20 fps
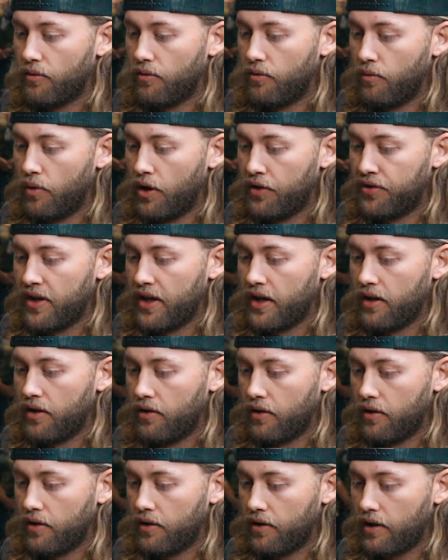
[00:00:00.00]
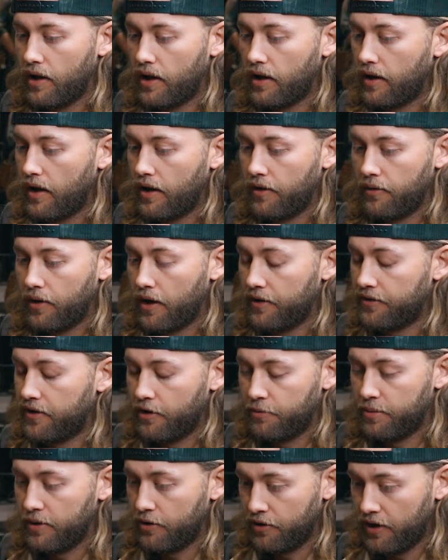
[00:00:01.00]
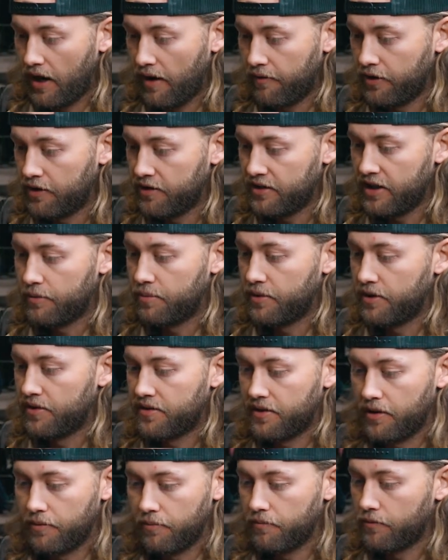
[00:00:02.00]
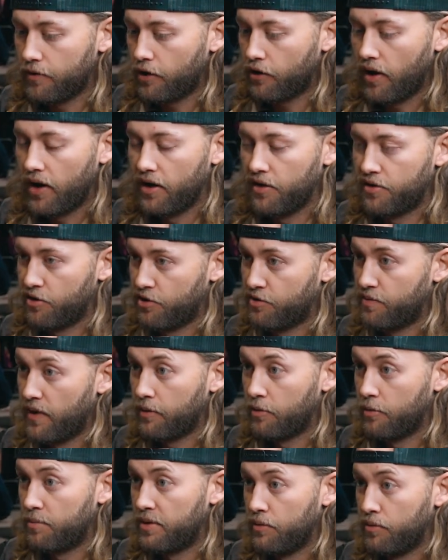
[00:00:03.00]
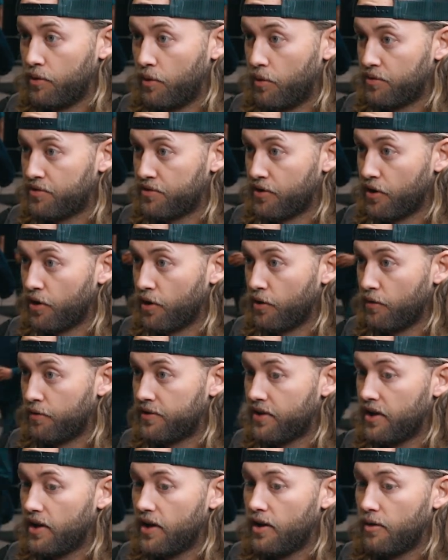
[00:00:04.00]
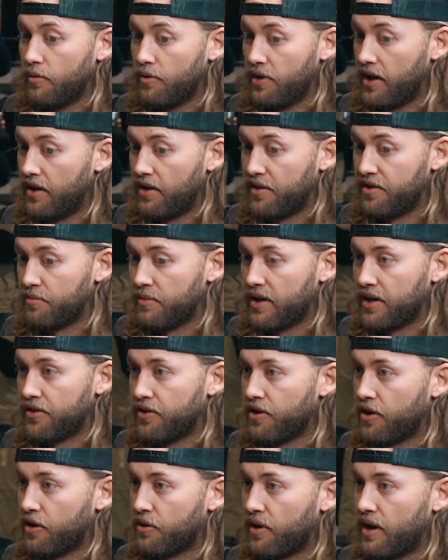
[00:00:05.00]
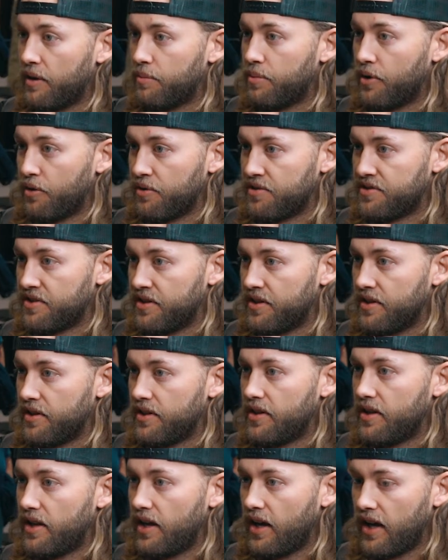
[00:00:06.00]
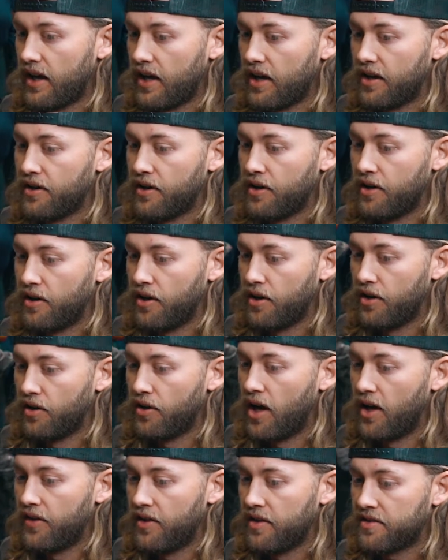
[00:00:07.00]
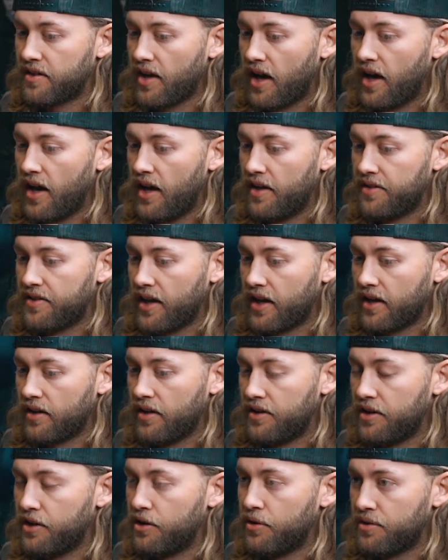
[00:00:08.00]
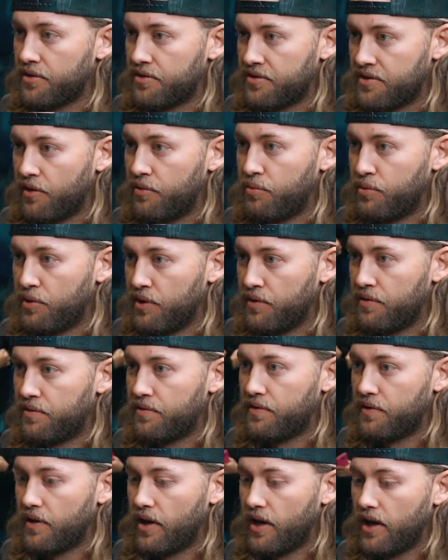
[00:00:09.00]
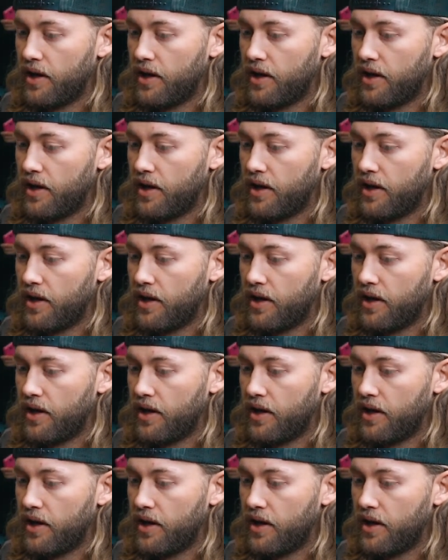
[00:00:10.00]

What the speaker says: what they, I tell people I have the deepest and greatest respect for people who have served. That doesn't mean they're a great person. And a lot of these guys I get to deal with stuff with,